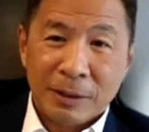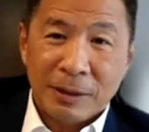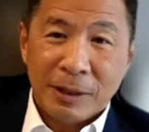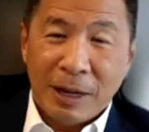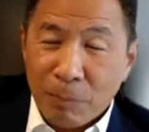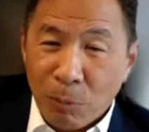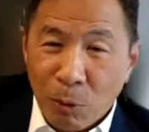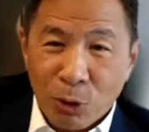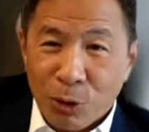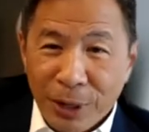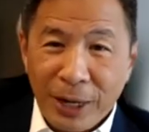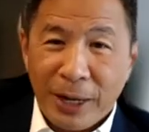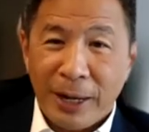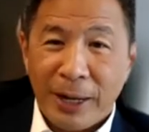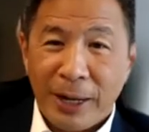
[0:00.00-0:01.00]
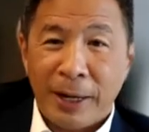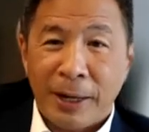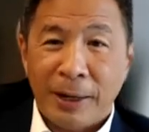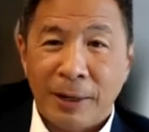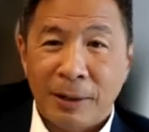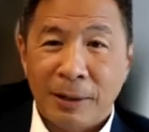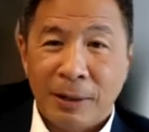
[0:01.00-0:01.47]
have more gray hair,
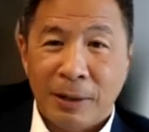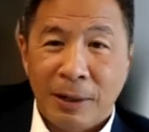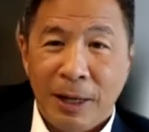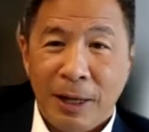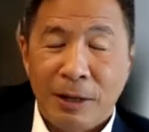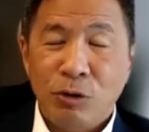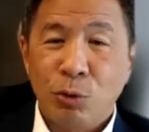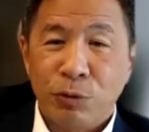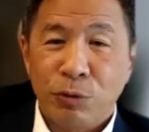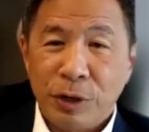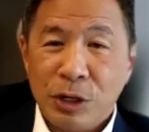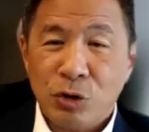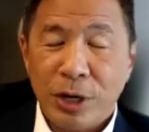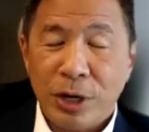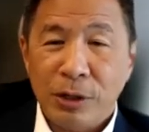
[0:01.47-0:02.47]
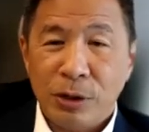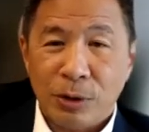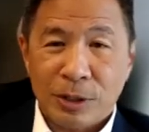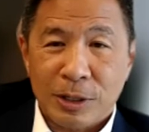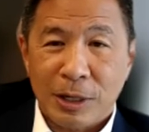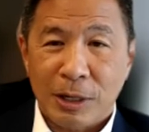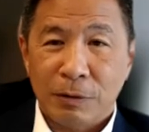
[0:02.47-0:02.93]
and you retrain
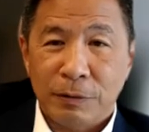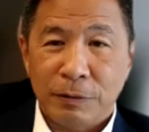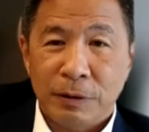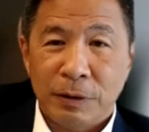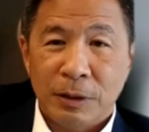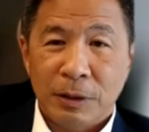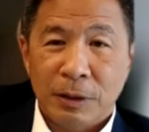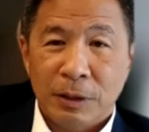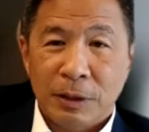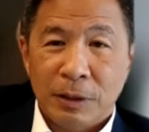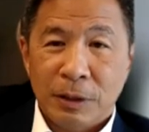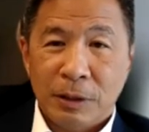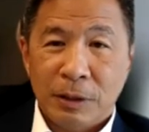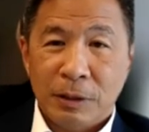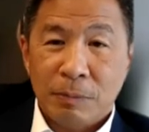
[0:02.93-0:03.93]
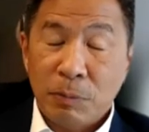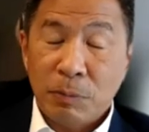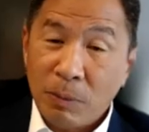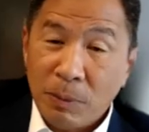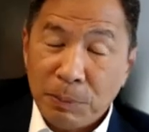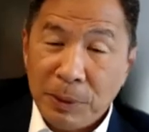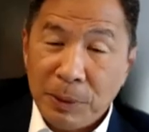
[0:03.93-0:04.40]
yourself,
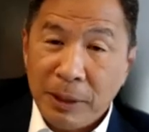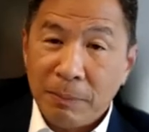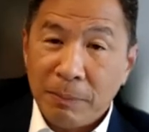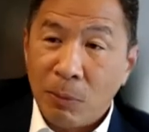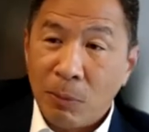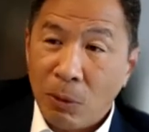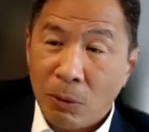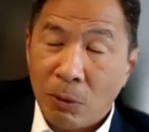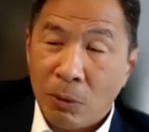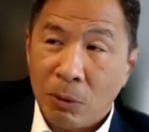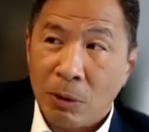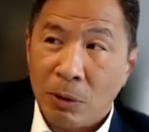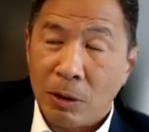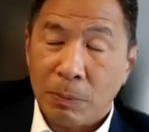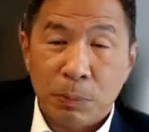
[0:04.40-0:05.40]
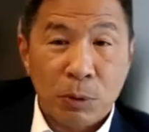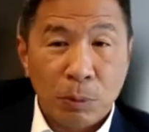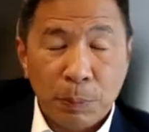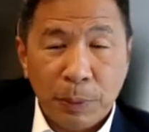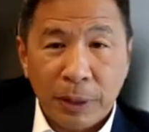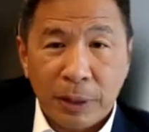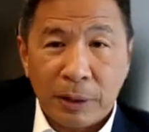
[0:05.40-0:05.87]
probably more
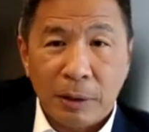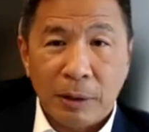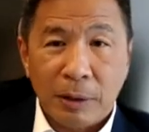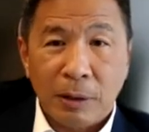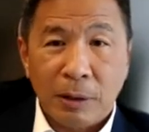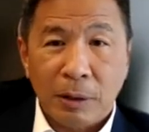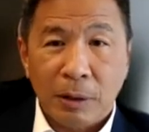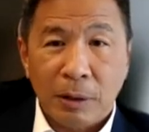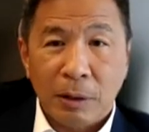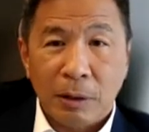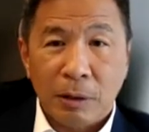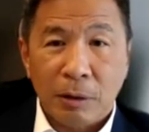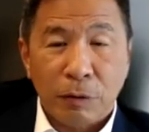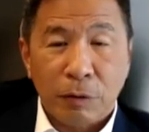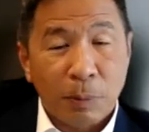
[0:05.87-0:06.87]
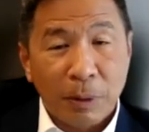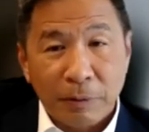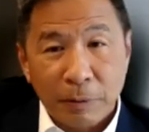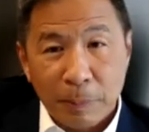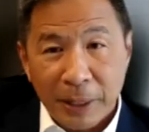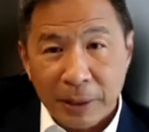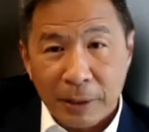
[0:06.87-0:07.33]
appropriate for
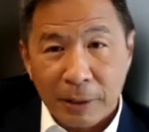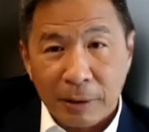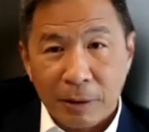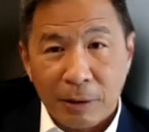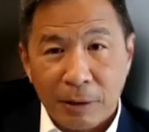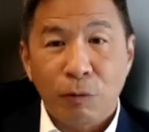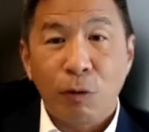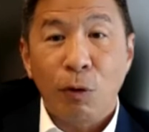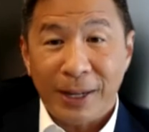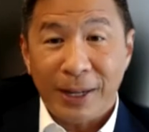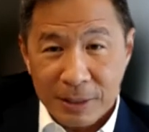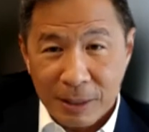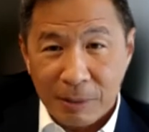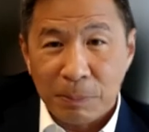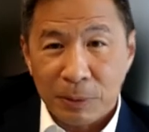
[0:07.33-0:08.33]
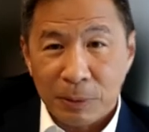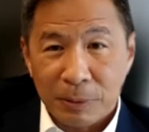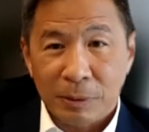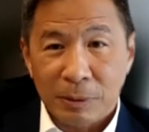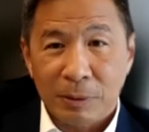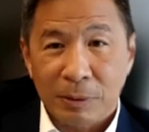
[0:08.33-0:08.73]
private banking, for example.